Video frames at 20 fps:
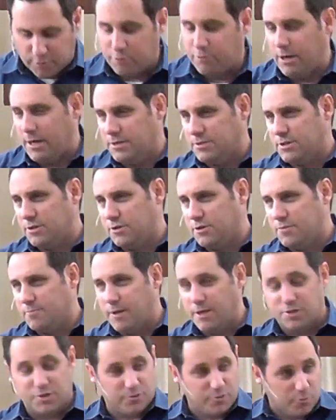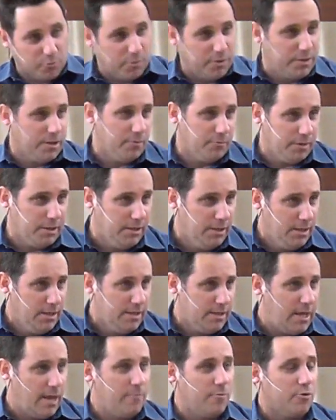different that that is mentioned. The one that we
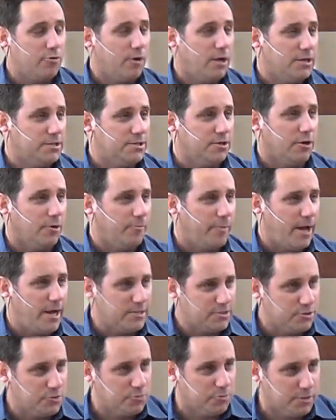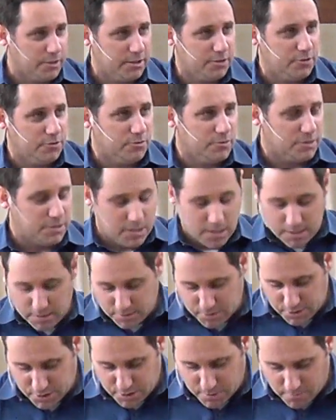came across in our passage, we'll get to
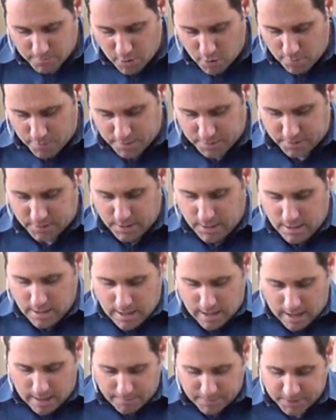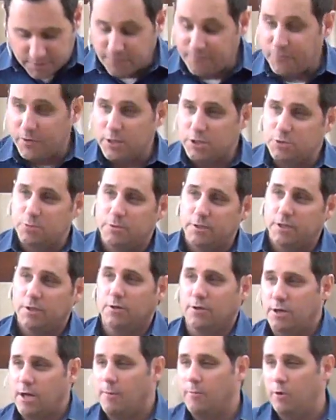in just a moment. Uh, but the first
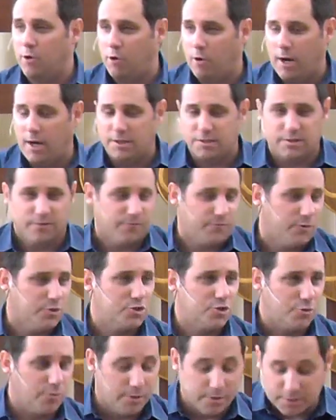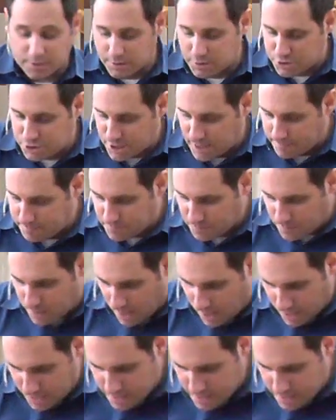one that you come across in 1 Corinthians chapter